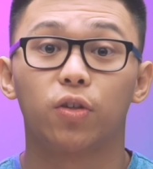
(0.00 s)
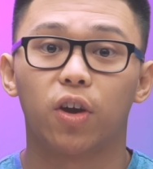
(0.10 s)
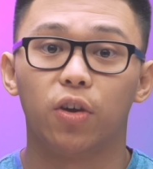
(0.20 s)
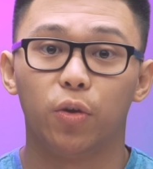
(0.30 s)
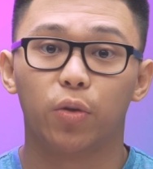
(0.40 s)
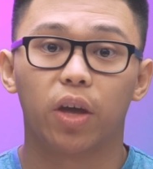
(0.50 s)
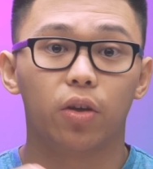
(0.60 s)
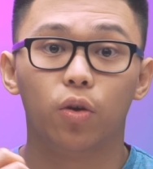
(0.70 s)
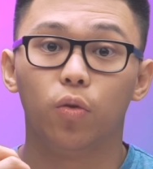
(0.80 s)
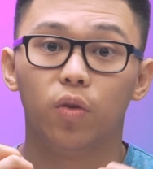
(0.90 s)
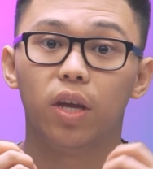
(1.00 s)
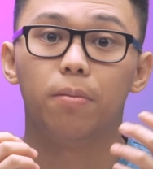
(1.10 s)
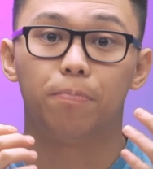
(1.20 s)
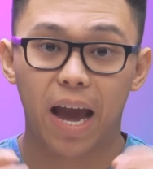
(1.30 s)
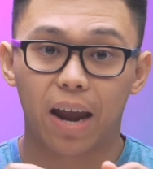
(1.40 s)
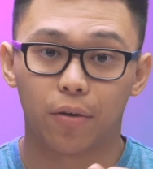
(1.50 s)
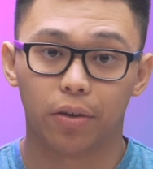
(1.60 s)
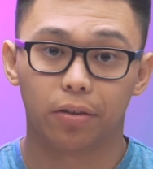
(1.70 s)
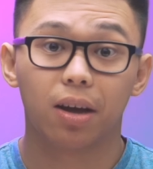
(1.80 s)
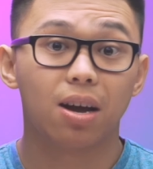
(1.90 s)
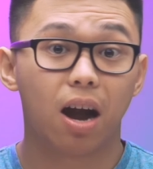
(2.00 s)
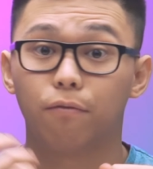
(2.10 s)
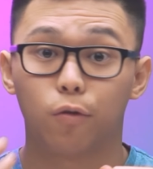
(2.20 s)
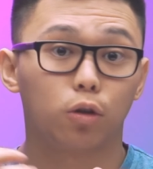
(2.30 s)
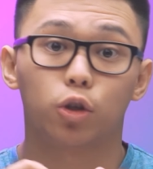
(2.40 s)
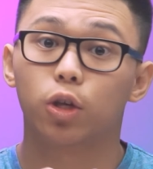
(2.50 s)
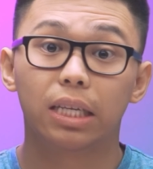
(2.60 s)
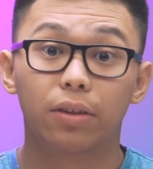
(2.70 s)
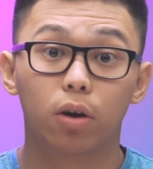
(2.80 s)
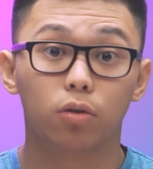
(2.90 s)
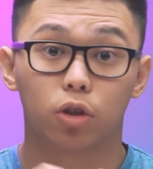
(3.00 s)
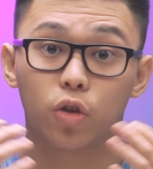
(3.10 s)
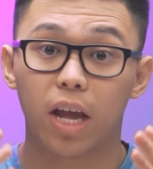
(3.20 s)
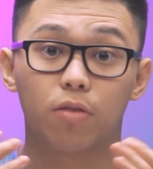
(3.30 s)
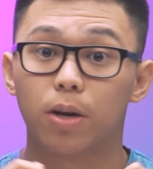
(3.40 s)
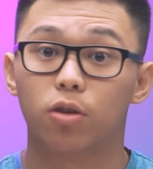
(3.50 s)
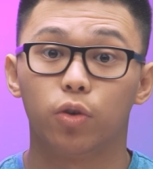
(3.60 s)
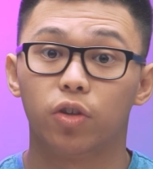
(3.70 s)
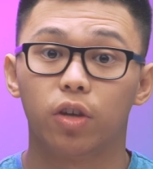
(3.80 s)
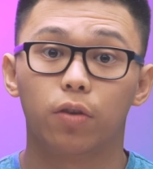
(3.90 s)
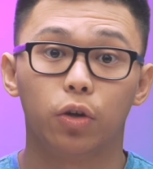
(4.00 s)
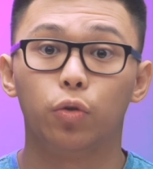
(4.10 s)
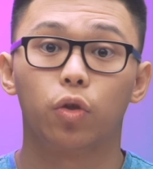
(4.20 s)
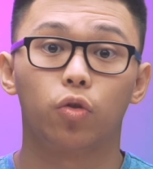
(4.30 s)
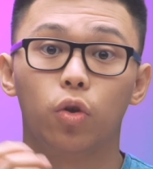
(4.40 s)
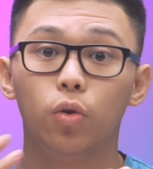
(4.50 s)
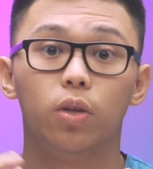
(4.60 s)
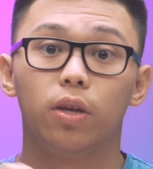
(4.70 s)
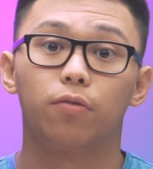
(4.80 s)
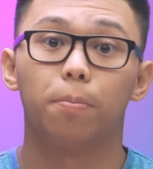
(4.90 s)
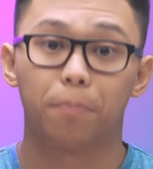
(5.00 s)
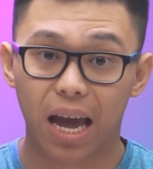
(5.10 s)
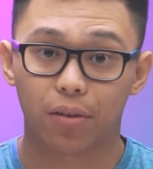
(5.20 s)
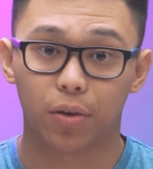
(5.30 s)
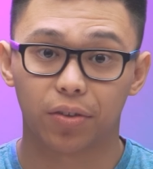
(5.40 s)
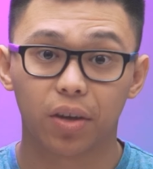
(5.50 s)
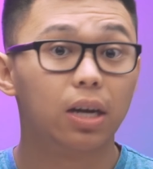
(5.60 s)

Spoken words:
you can start using it, you'll need batteries. Unfortunately though, the transmitter and receiver uses two different batteries.